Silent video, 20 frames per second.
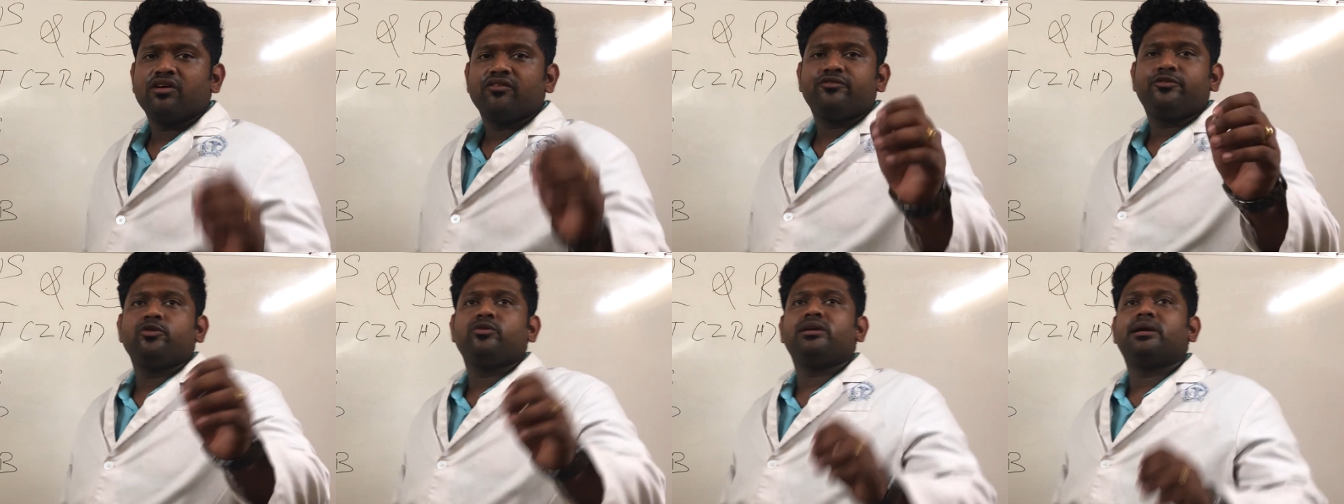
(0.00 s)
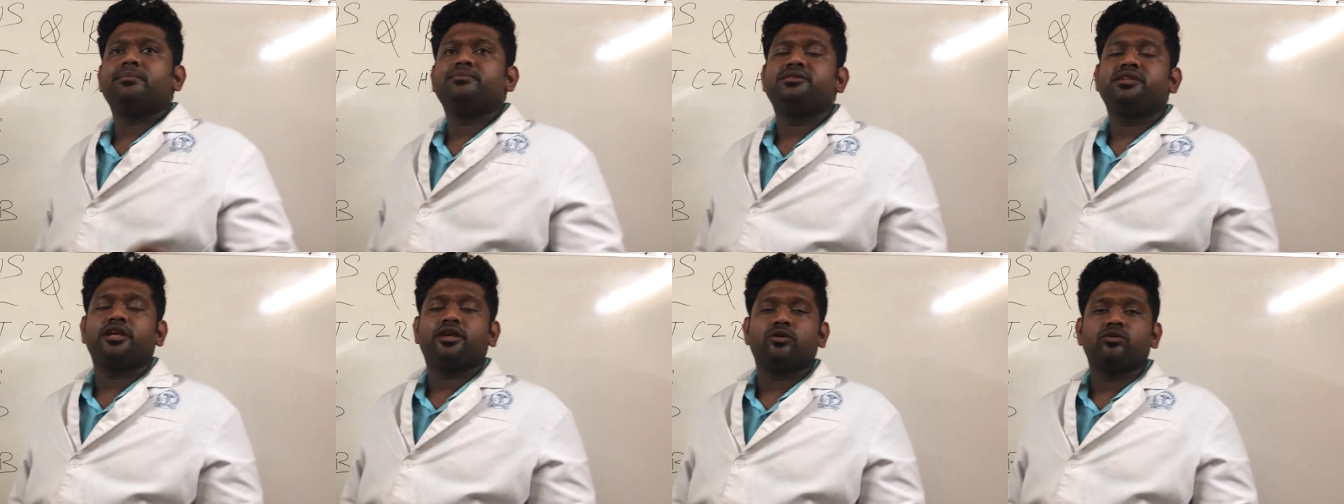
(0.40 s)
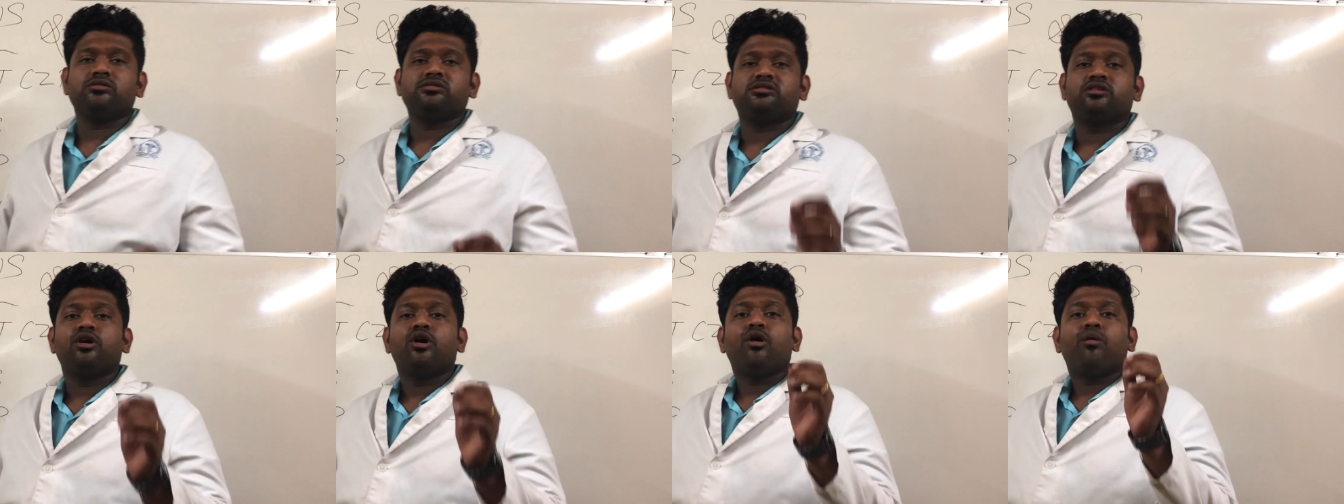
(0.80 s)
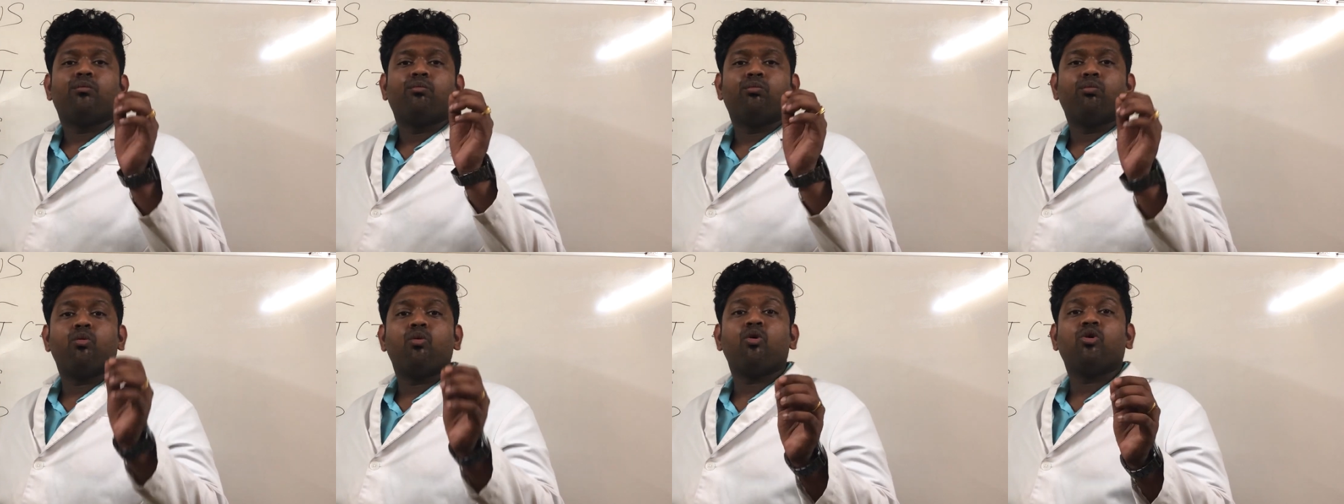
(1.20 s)
Few MCQs.
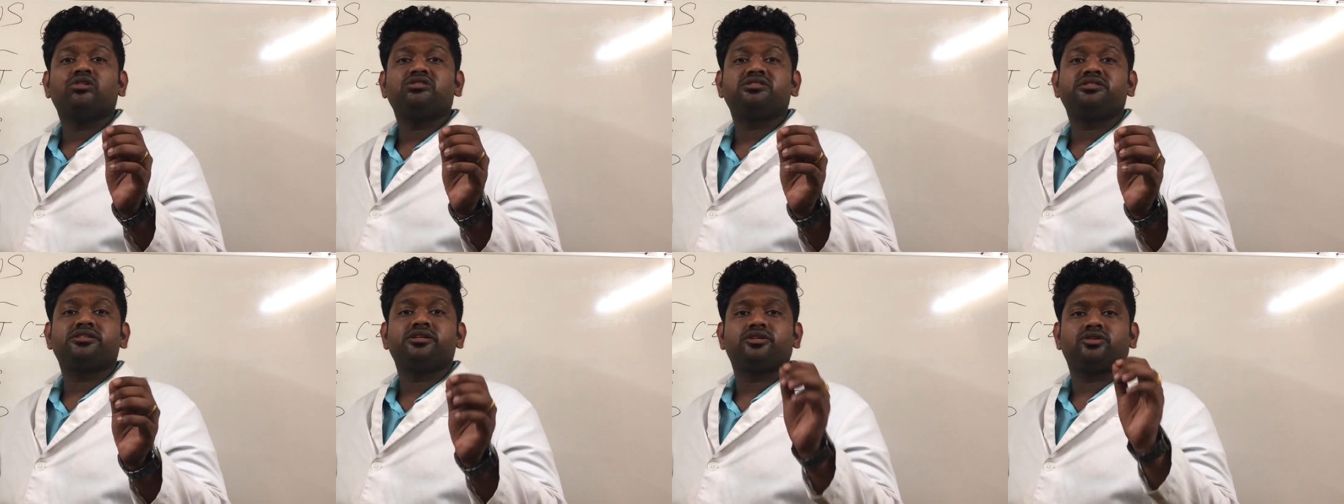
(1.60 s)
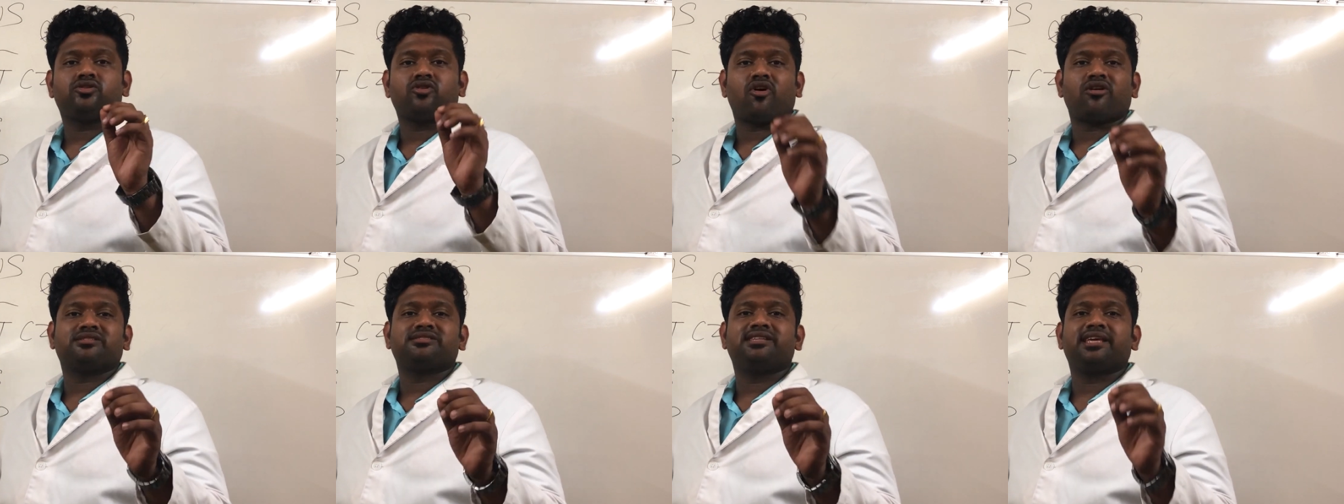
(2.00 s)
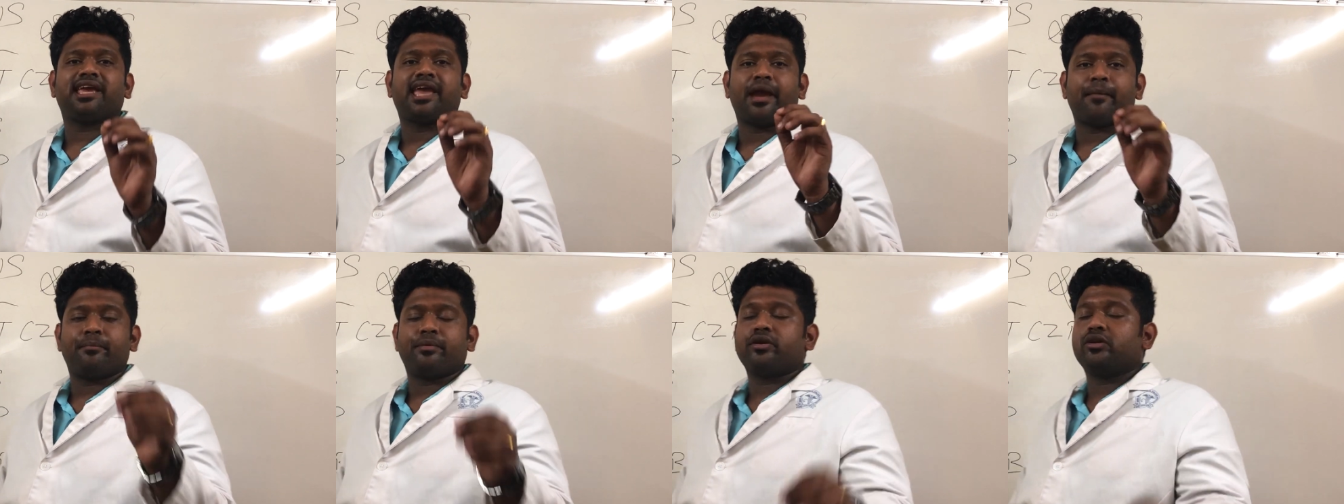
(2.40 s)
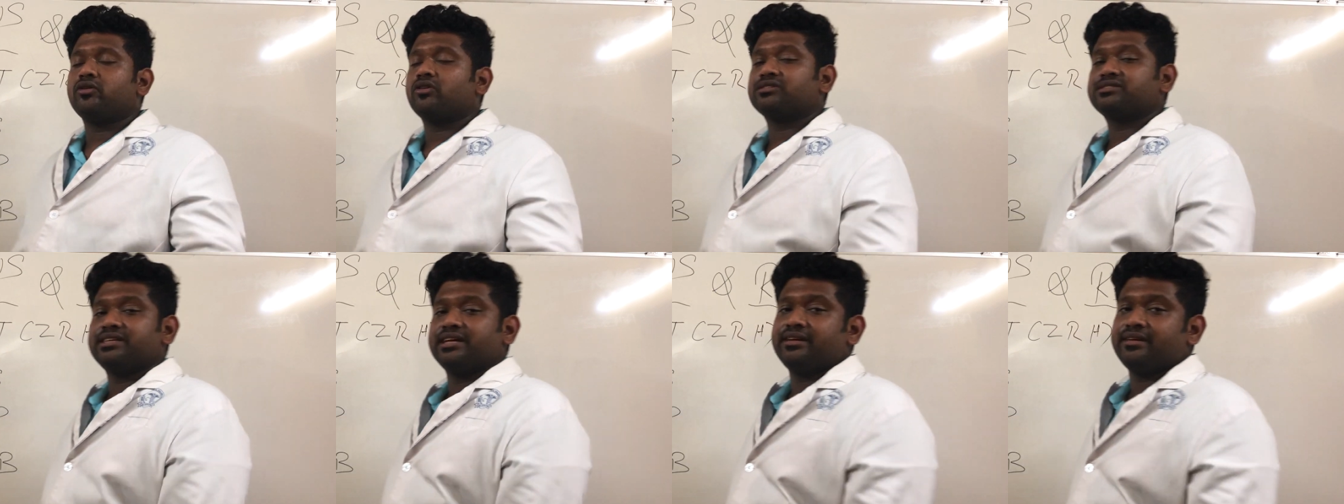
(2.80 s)
Most toxic
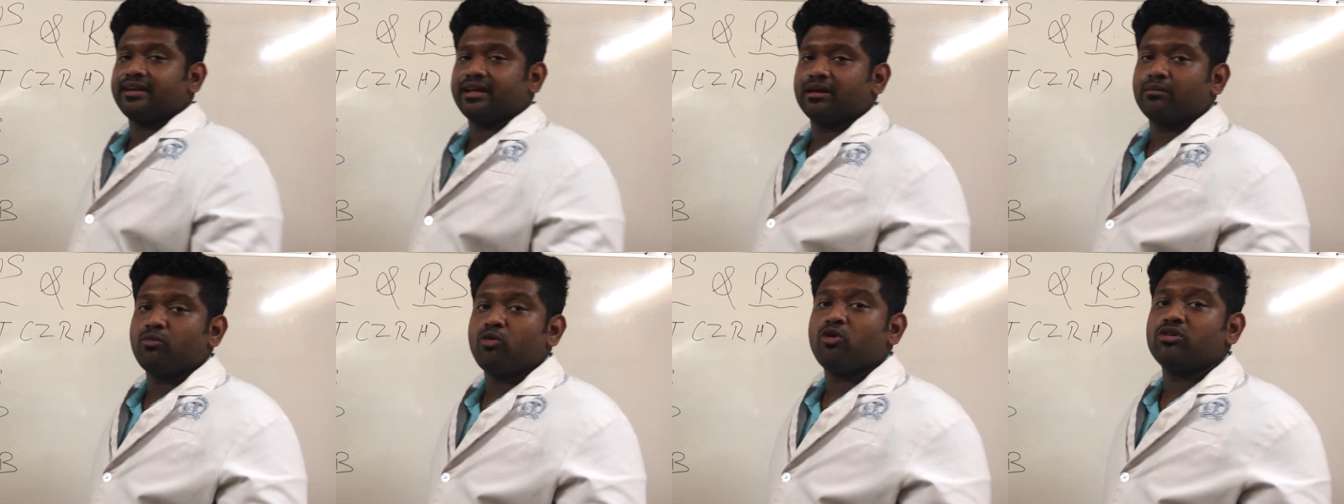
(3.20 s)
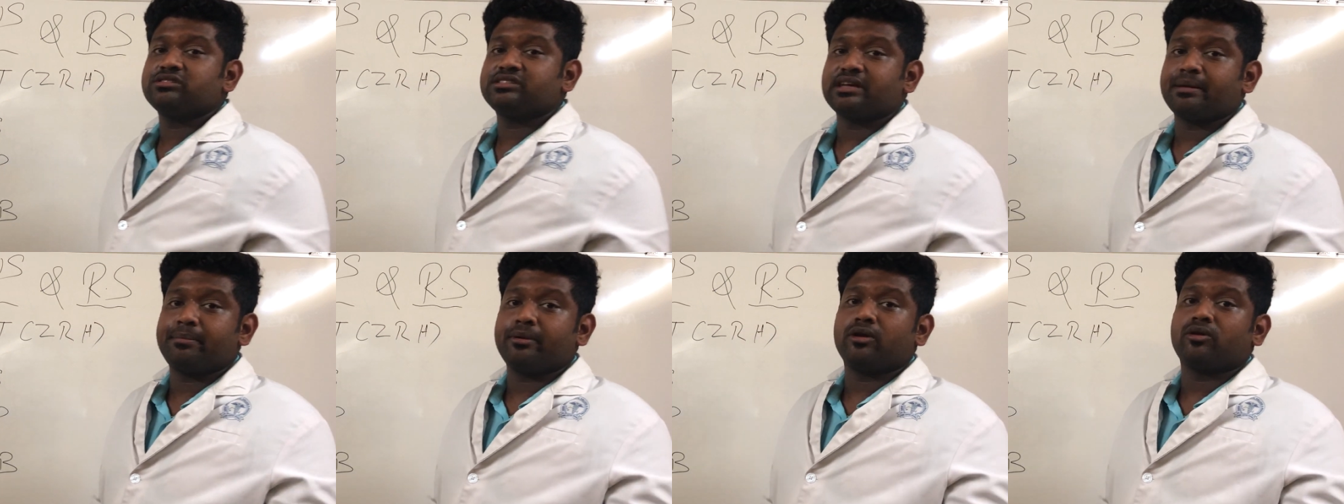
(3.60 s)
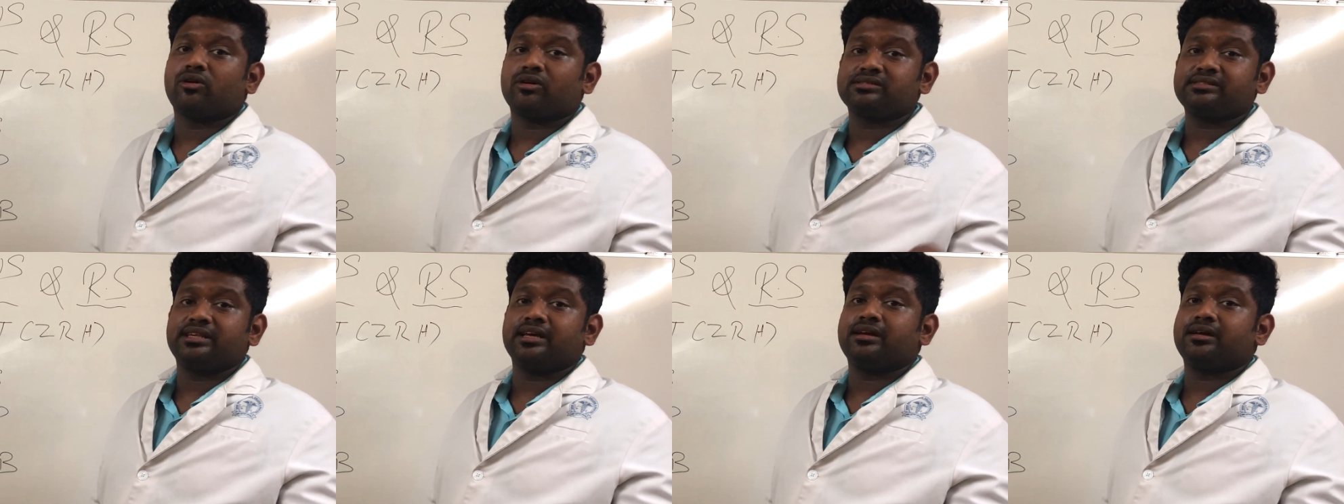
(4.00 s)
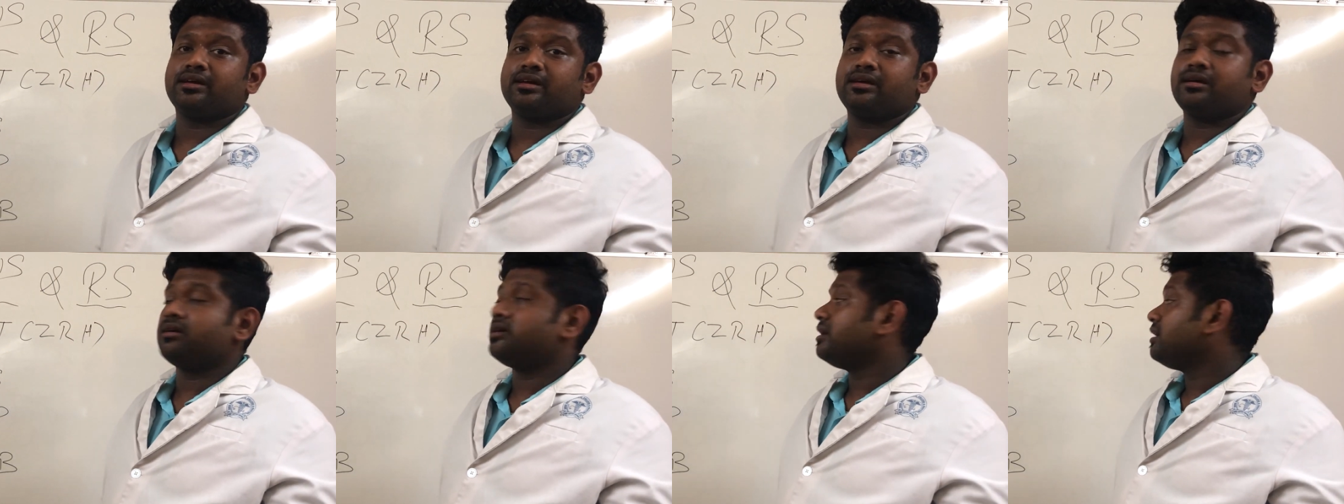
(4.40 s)
hepatotoxic drug, most
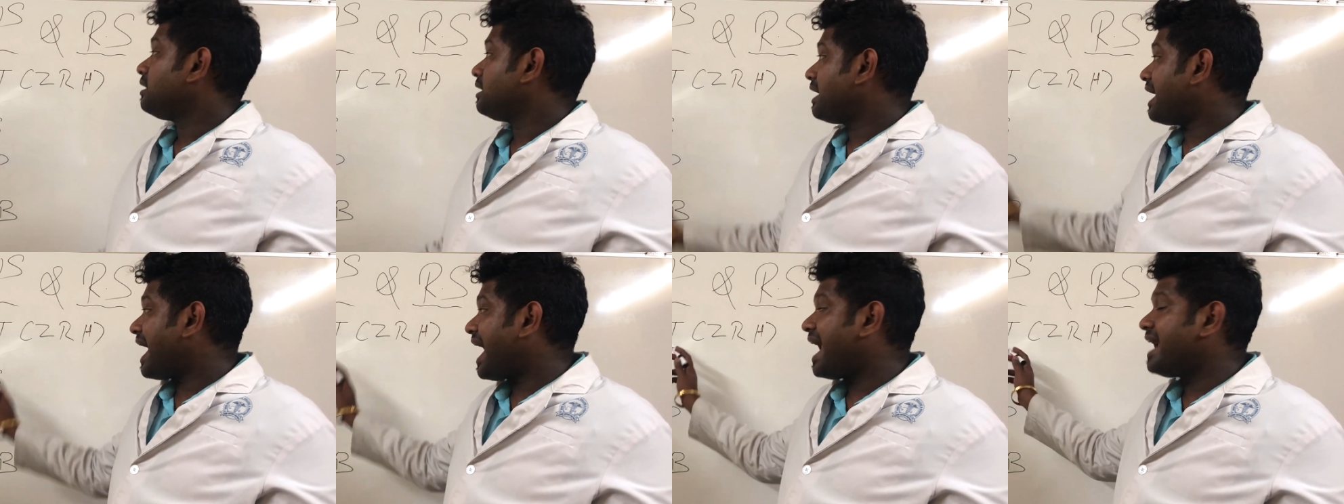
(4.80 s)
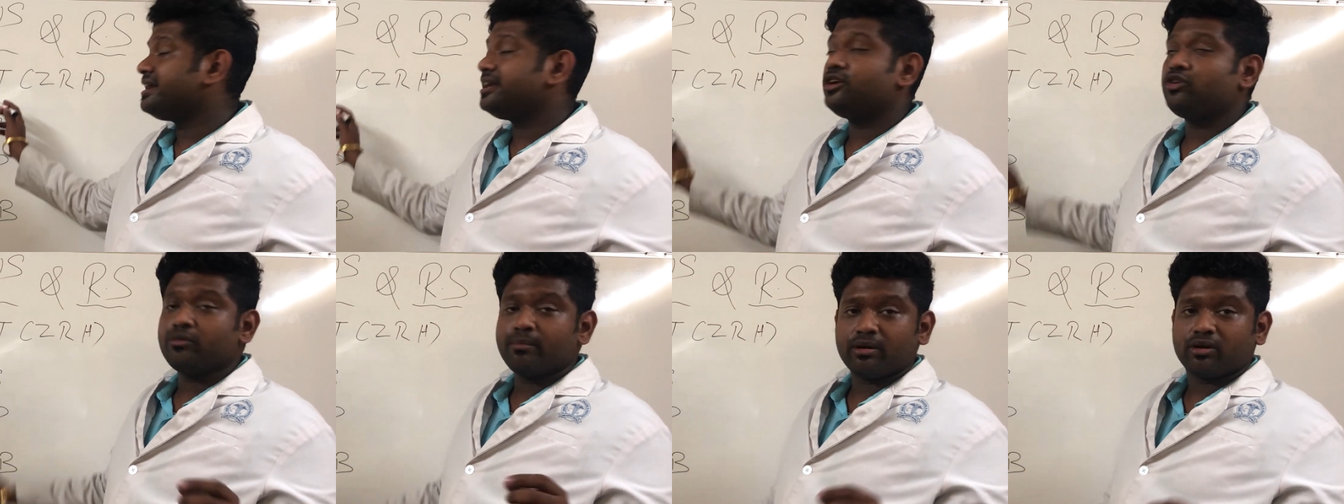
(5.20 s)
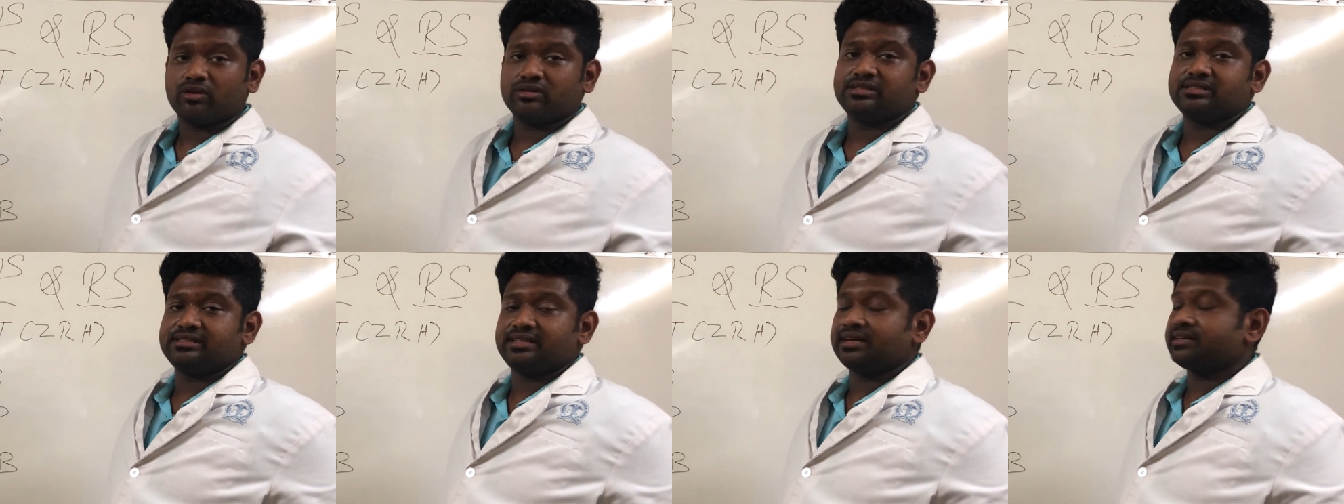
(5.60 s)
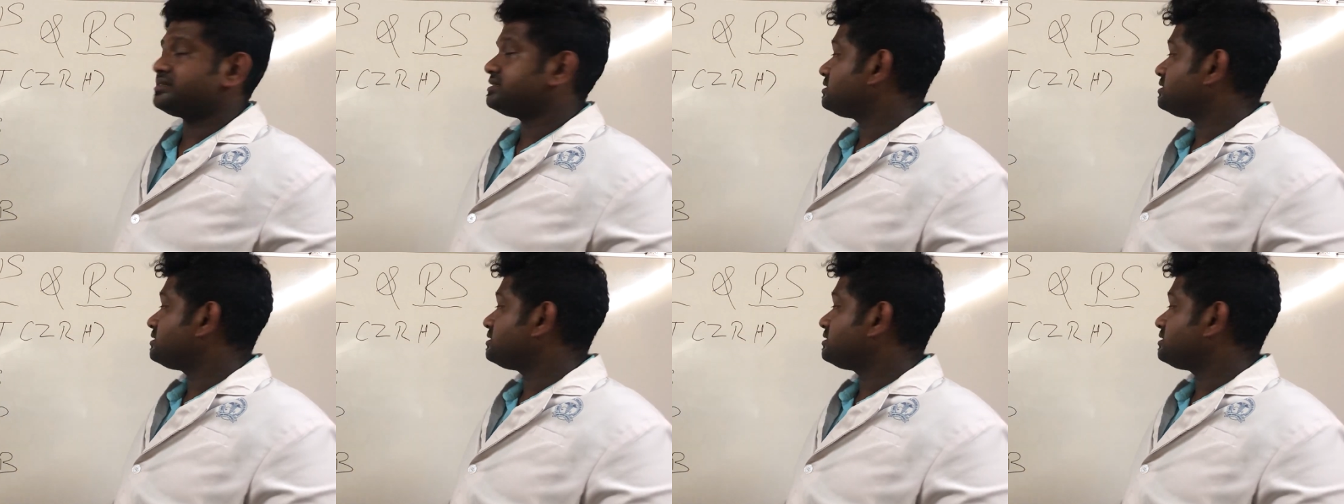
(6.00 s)
hepatotoxic anti-tuberculosis drug